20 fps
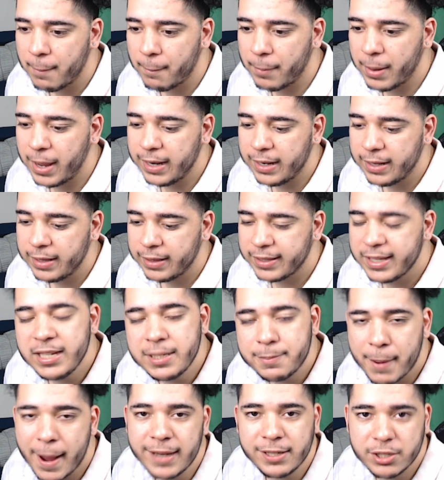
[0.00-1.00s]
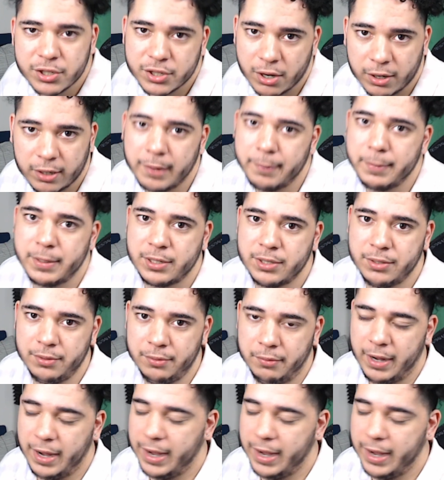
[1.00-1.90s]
but these patches are coming soon.